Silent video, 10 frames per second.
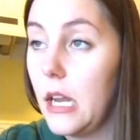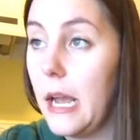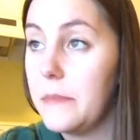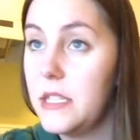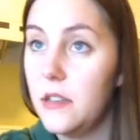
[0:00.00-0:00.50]

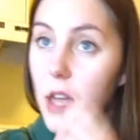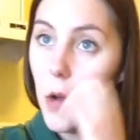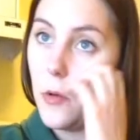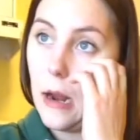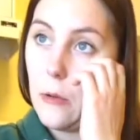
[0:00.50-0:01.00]
I'm still
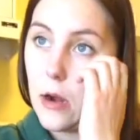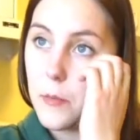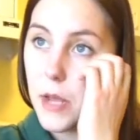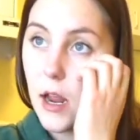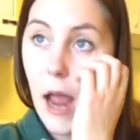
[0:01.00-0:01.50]
not where I want to
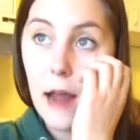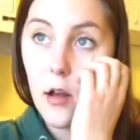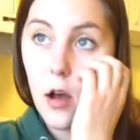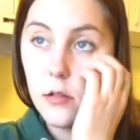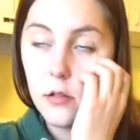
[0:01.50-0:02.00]
be at
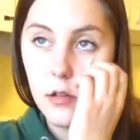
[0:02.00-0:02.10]
all.